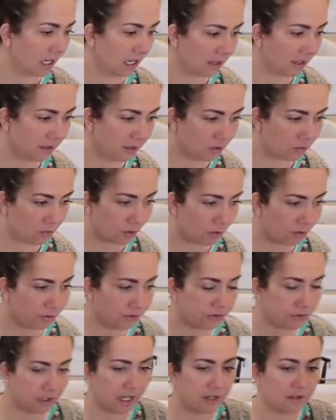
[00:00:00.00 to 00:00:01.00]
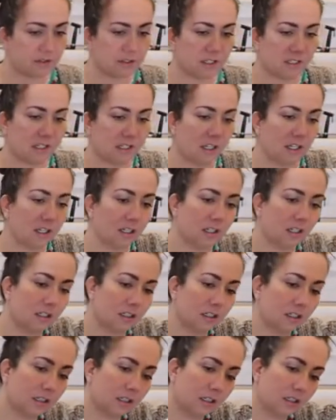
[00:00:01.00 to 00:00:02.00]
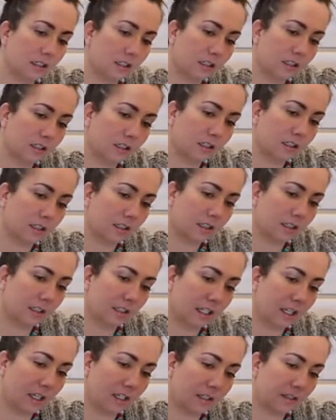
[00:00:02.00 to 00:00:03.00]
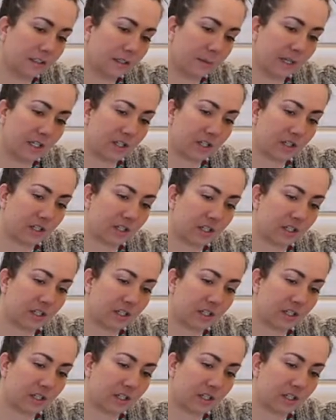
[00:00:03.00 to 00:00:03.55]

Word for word: The trolls are out today. Yeah. Yeah. Somebody Mariah just...